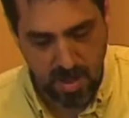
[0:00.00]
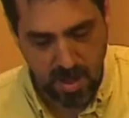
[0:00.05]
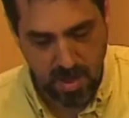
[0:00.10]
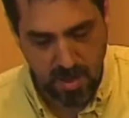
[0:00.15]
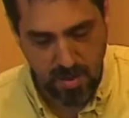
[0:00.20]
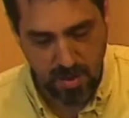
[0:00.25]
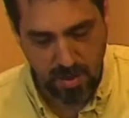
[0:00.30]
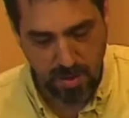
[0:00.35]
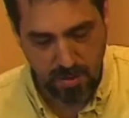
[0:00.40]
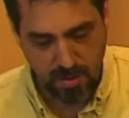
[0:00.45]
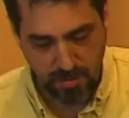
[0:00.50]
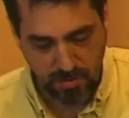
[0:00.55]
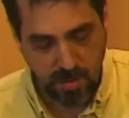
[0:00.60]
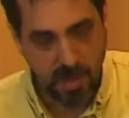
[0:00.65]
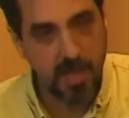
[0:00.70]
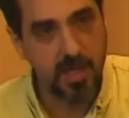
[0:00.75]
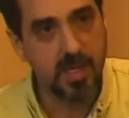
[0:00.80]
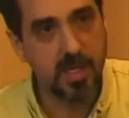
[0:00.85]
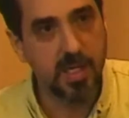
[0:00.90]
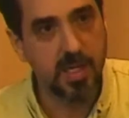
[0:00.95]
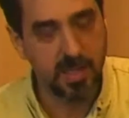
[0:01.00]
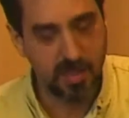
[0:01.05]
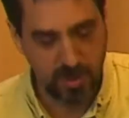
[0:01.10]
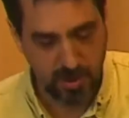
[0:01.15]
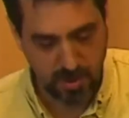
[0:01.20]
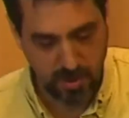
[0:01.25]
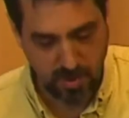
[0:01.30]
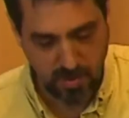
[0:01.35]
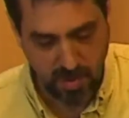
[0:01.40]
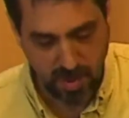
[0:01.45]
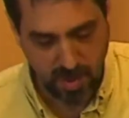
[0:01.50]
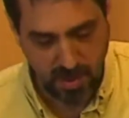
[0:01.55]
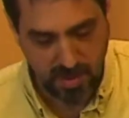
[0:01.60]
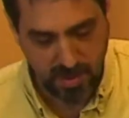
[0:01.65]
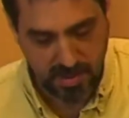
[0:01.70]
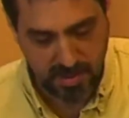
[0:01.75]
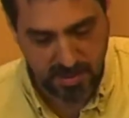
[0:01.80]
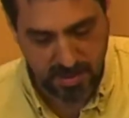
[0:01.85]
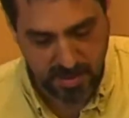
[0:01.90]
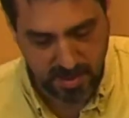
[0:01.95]
The threat is to our
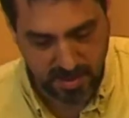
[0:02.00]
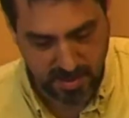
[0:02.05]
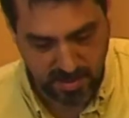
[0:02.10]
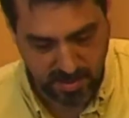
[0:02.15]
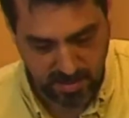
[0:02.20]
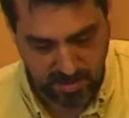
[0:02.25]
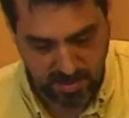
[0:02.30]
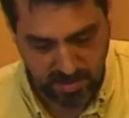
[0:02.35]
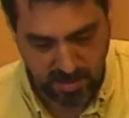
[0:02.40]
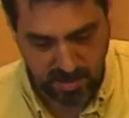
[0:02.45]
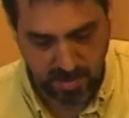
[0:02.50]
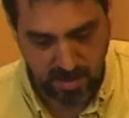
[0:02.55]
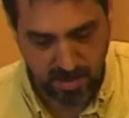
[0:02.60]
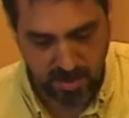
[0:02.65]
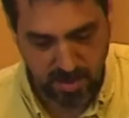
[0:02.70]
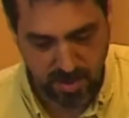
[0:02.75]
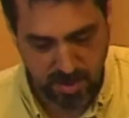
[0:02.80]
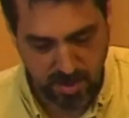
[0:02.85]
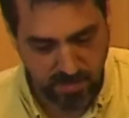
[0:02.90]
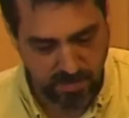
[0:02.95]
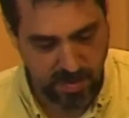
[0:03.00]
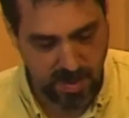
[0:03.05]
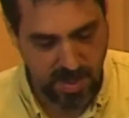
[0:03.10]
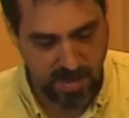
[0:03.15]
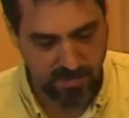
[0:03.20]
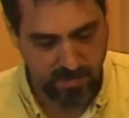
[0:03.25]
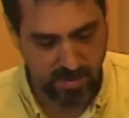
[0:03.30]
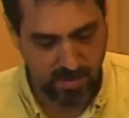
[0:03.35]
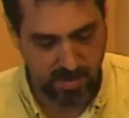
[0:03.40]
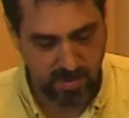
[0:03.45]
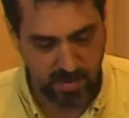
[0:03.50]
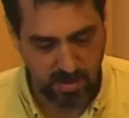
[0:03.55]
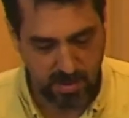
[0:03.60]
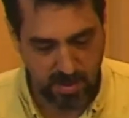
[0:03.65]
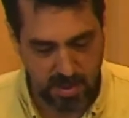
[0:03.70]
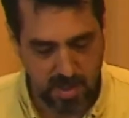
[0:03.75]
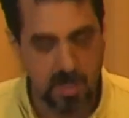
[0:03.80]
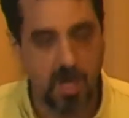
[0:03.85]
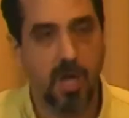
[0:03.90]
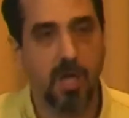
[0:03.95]
existence, survival,
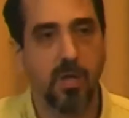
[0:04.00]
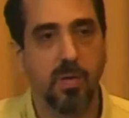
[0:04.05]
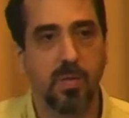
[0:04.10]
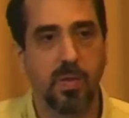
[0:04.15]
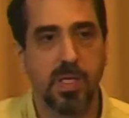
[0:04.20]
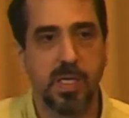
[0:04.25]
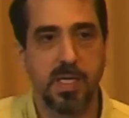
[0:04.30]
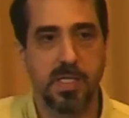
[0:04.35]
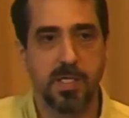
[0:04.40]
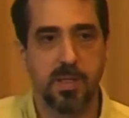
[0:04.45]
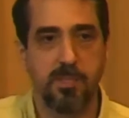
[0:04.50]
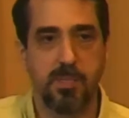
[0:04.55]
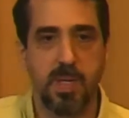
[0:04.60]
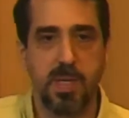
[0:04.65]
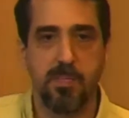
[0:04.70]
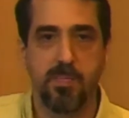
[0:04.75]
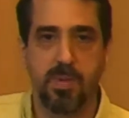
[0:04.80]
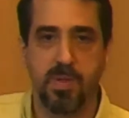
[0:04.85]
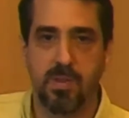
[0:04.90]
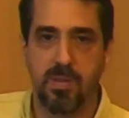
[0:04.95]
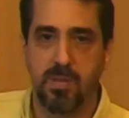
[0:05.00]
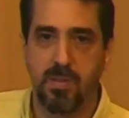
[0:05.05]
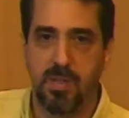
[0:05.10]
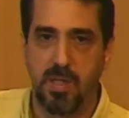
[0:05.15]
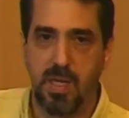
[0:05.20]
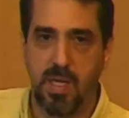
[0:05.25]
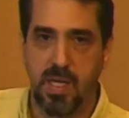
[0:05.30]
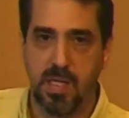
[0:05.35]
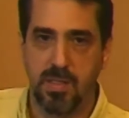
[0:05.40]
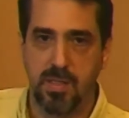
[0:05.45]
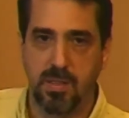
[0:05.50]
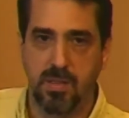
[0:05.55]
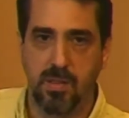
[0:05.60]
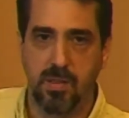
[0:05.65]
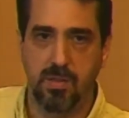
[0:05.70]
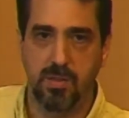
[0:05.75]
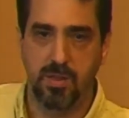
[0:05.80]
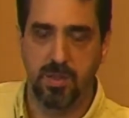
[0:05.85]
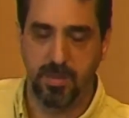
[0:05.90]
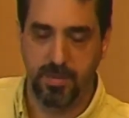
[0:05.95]
not only as a people, as a
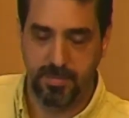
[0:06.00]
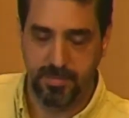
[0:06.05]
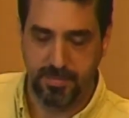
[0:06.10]
culture.